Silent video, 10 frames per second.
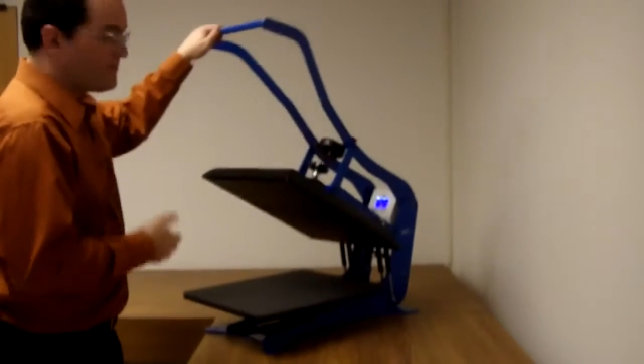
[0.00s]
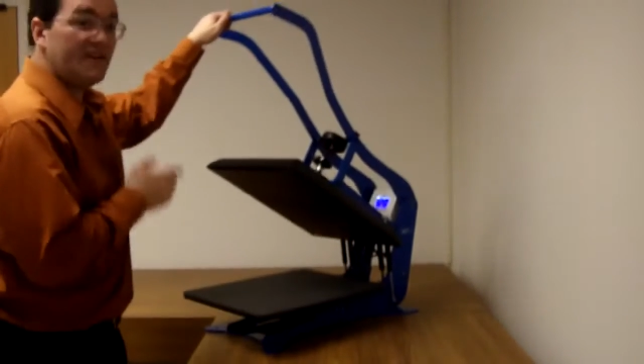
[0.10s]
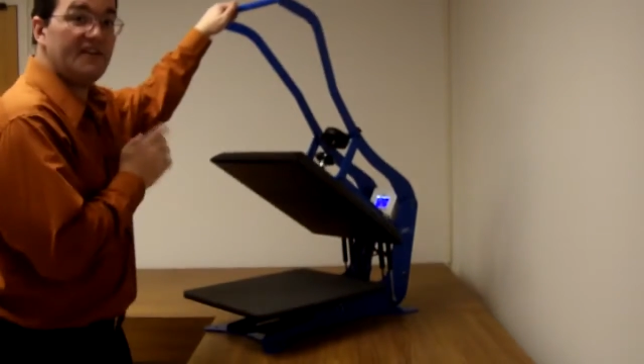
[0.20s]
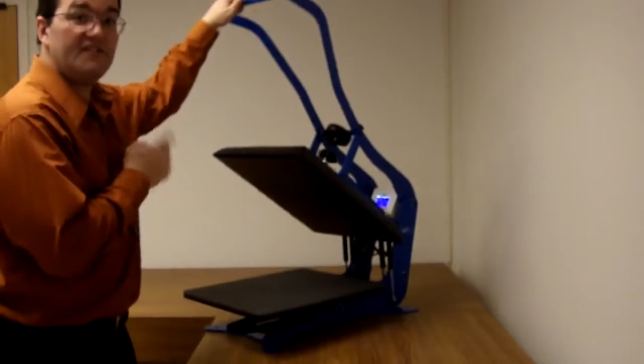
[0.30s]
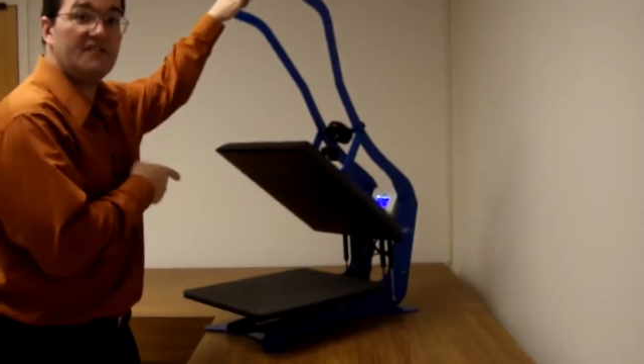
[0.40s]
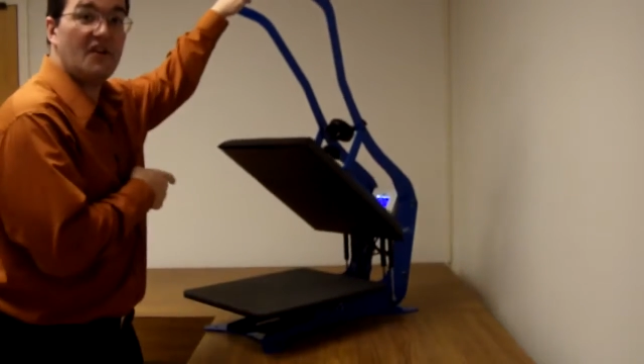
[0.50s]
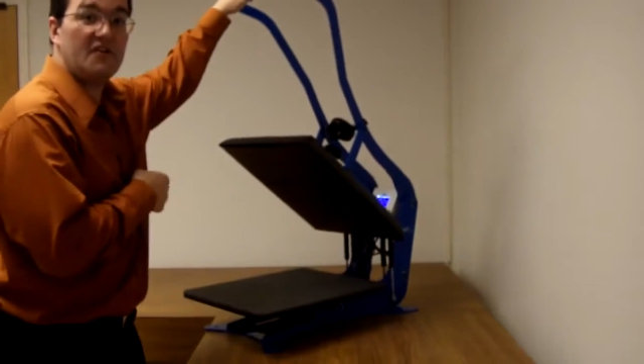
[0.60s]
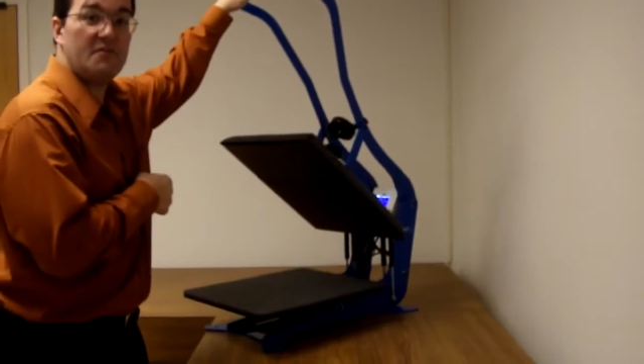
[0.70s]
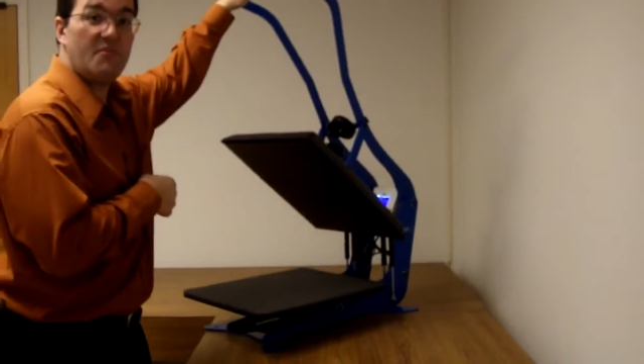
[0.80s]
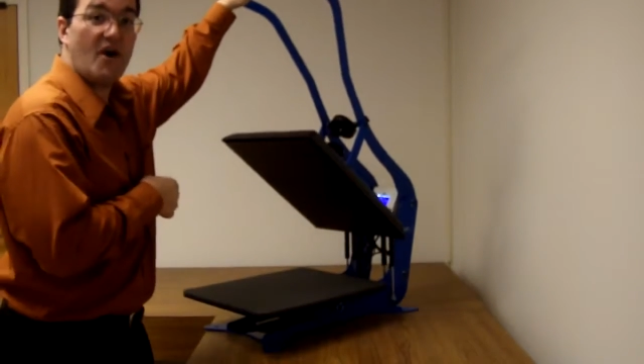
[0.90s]
but it is
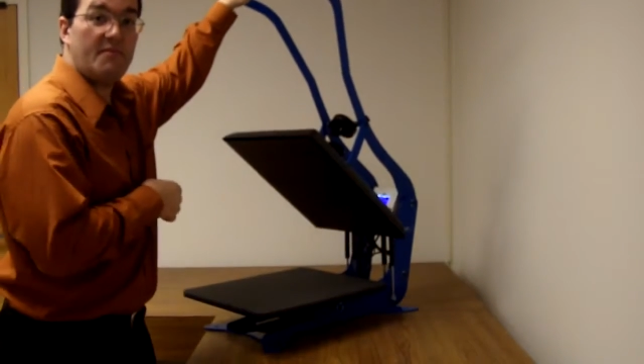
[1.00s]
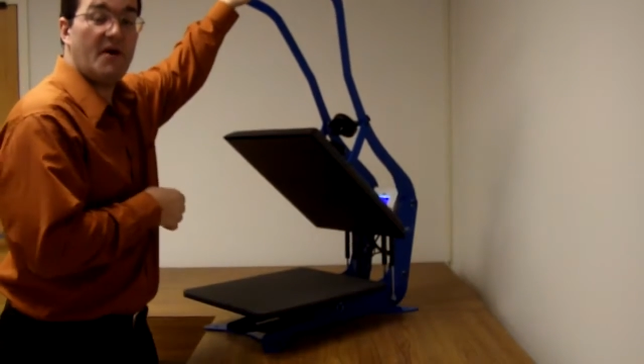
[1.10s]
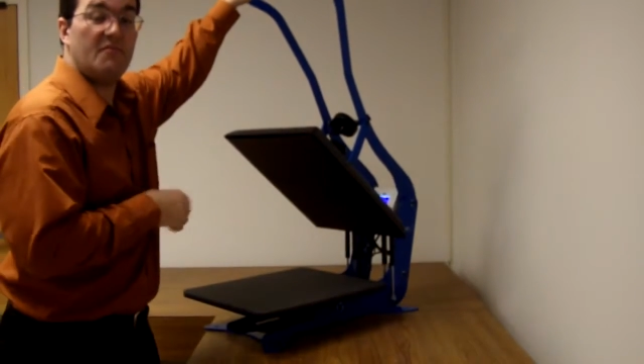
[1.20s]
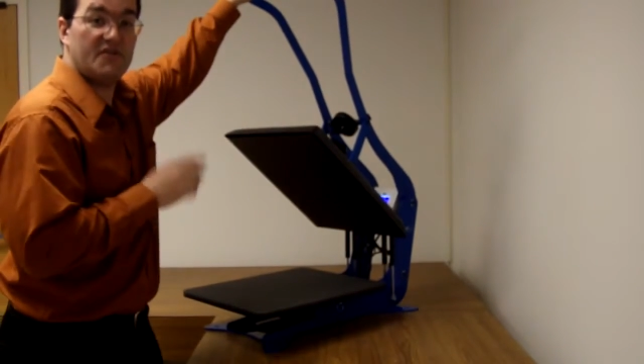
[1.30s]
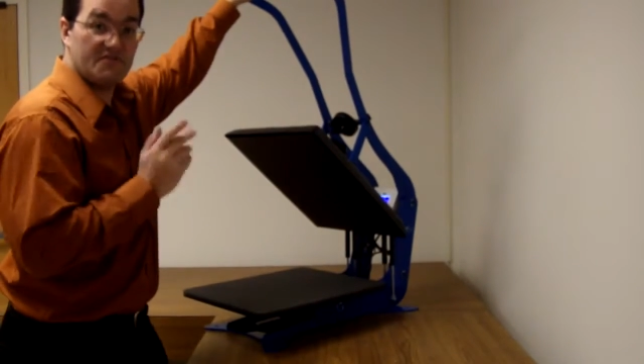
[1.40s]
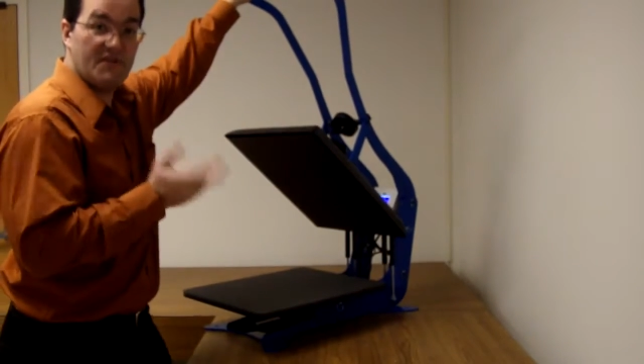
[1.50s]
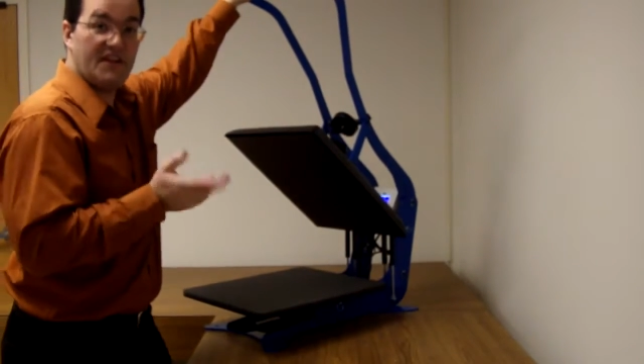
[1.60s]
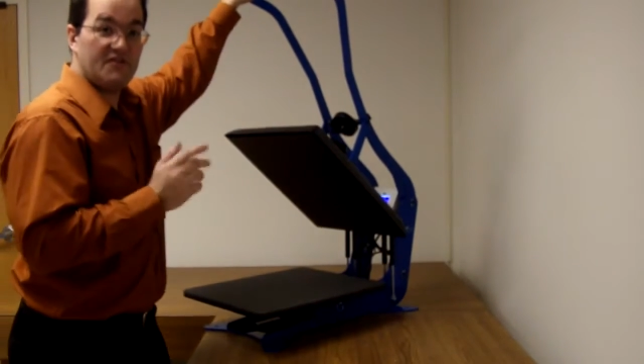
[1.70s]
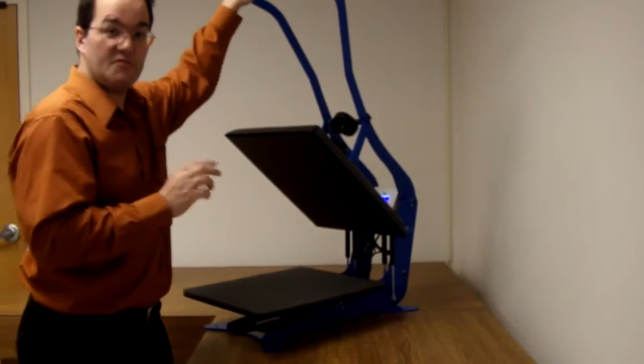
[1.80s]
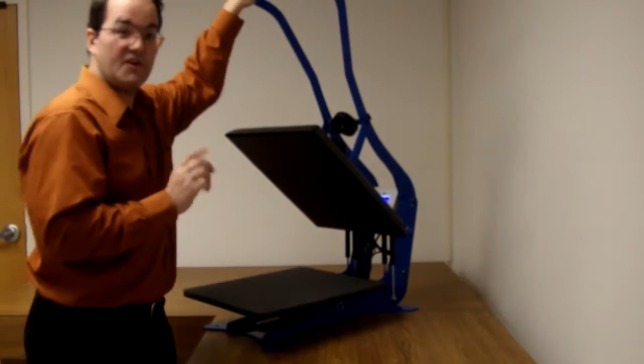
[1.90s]
starting to pop up, which
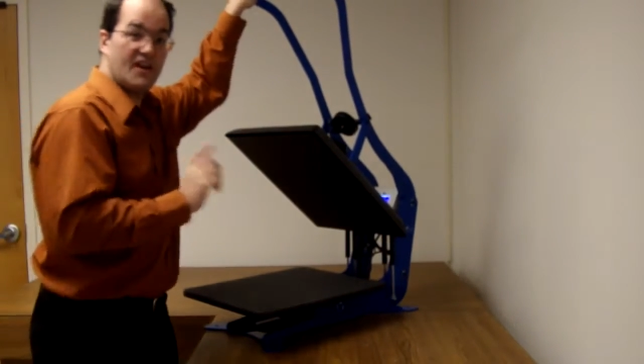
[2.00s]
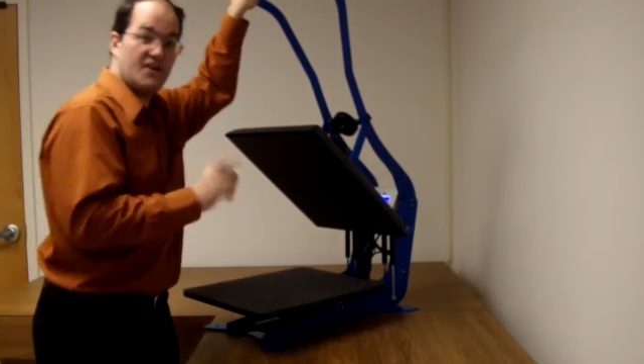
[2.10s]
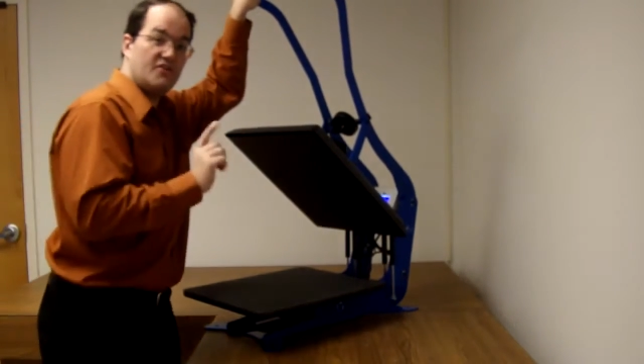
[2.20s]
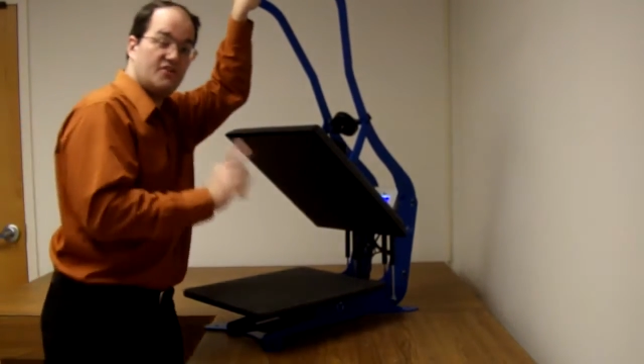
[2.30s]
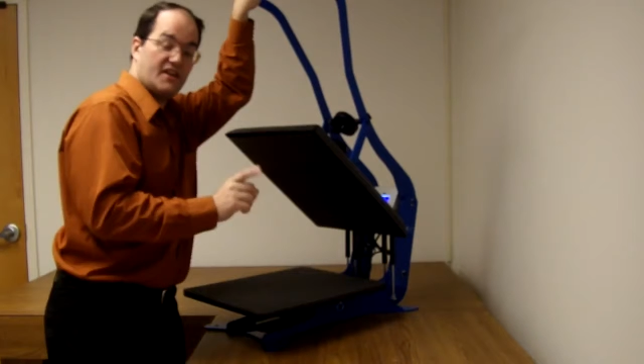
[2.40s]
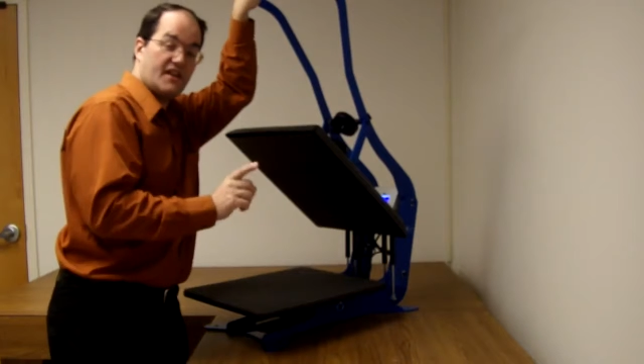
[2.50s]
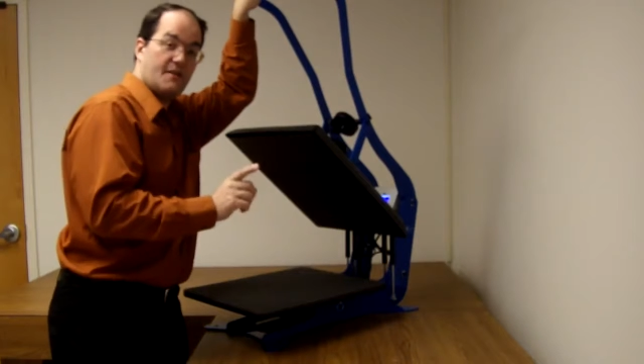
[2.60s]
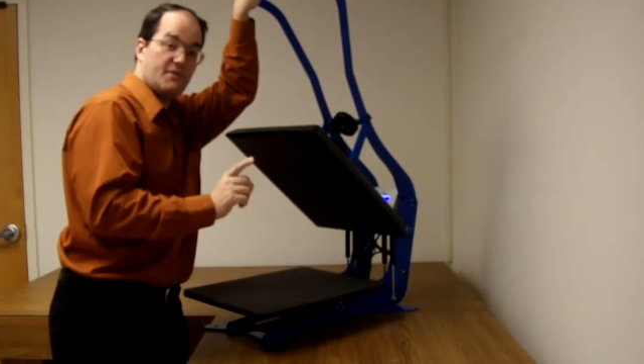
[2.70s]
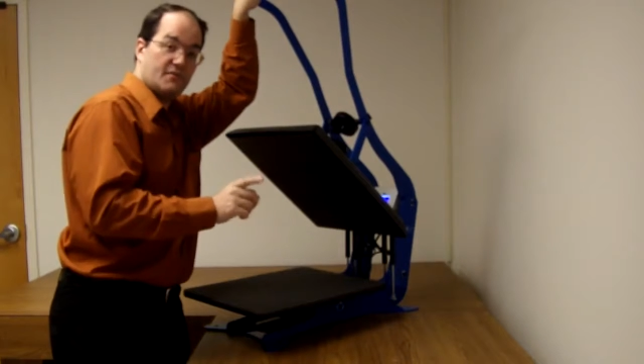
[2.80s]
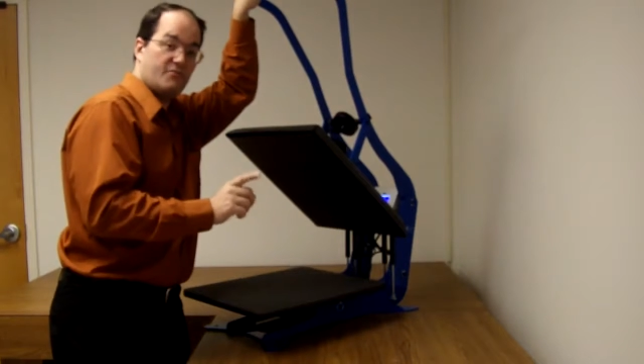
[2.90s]
means we're getting
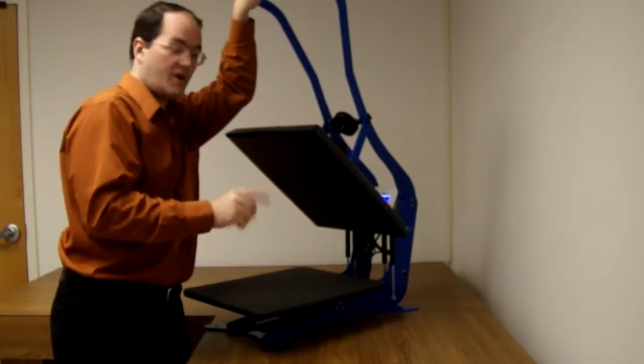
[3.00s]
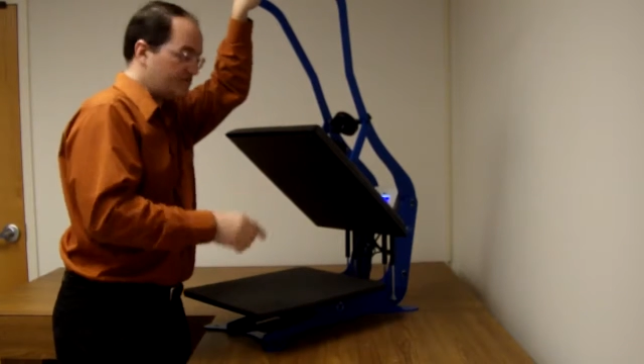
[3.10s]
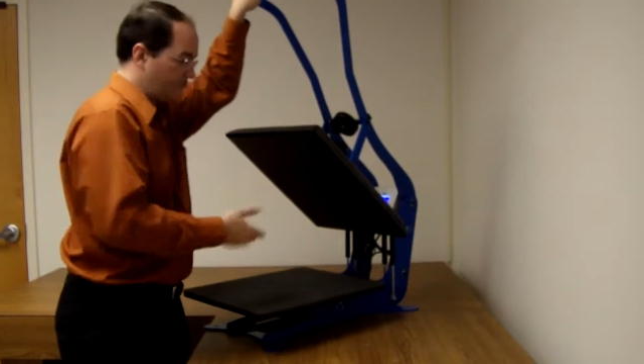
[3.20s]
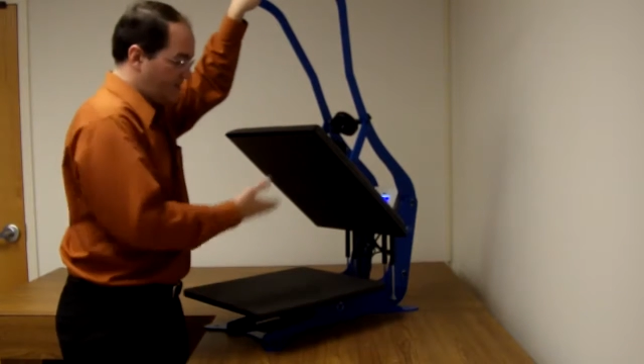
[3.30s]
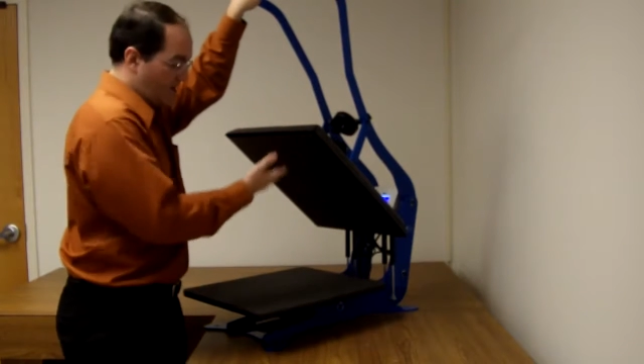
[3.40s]
clamping pressure.